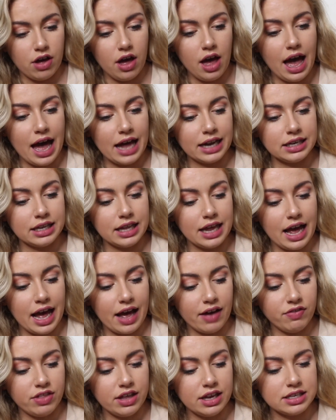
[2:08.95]
And they
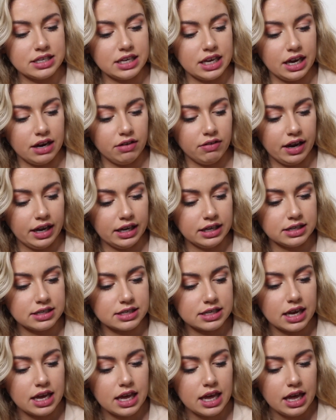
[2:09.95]
have these
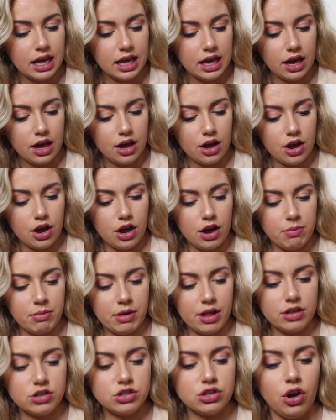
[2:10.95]
earrings.
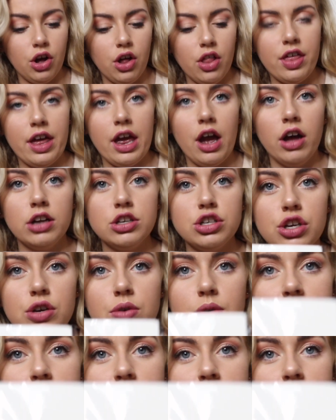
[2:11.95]
So they are two